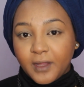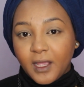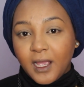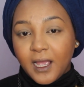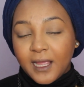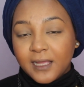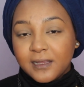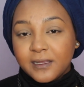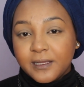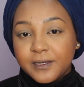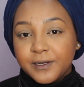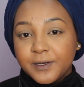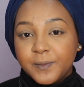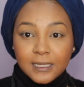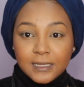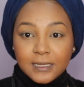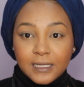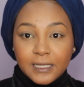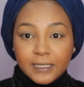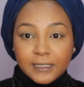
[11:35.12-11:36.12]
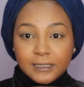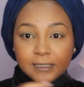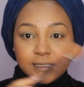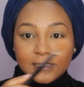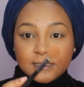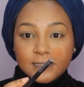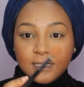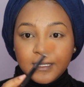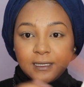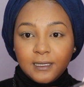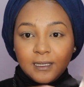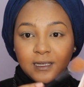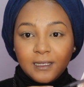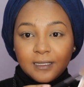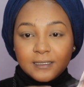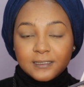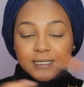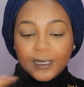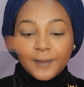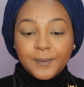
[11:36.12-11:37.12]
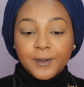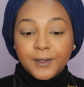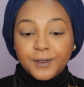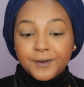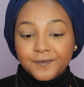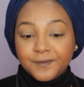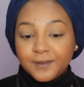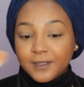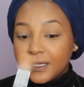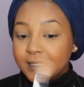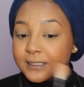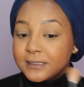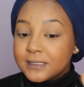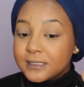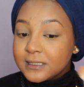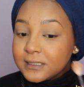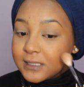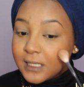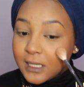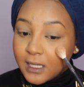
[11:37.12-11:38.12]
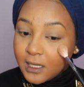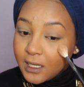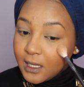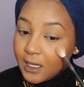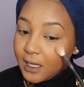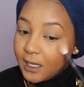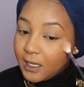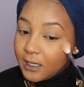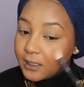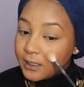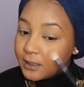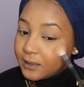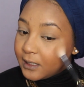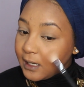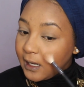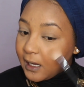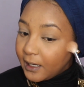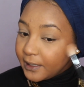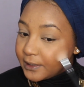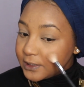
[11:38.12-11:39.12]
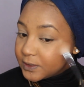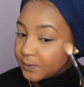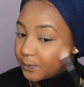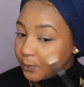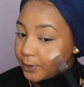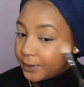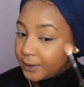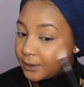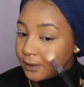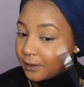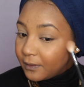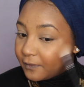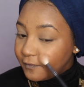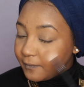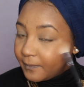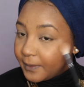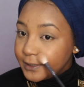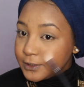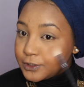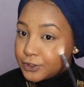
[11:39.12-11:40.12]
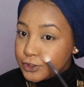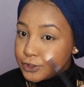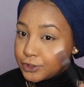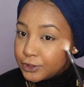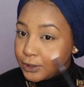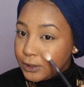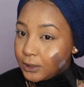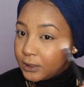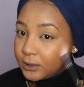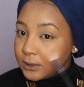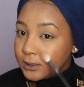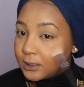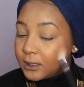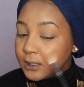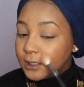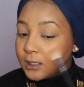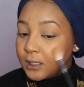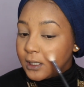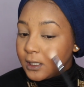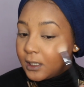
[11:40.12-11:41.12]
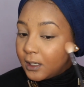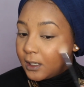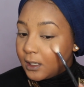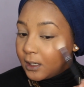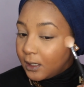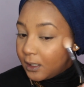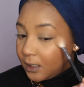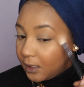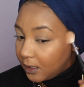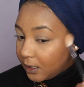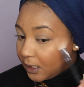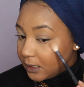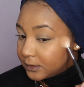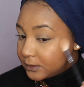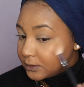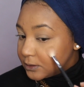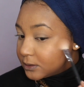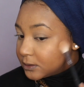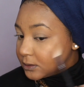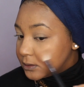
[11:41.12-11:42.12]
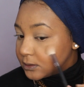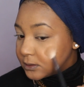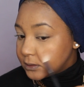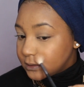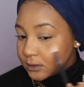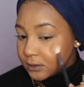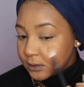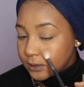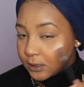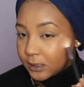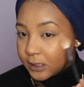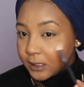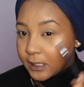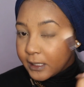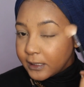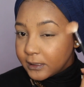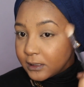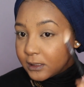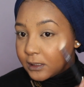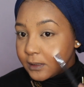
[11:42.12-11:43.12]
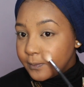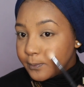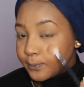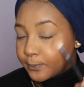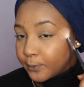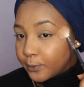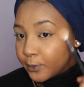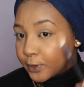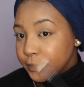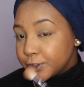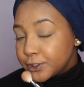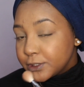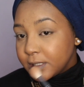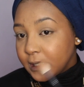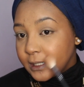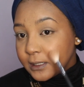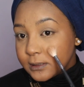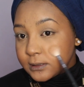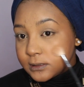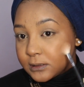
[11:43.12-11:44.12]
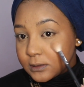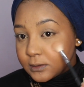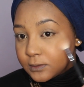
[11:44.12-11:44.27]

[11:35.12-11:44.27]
highlighter, lightly taking and tapping off the excess, and on the highest point of my cheek, and just lightly brush that.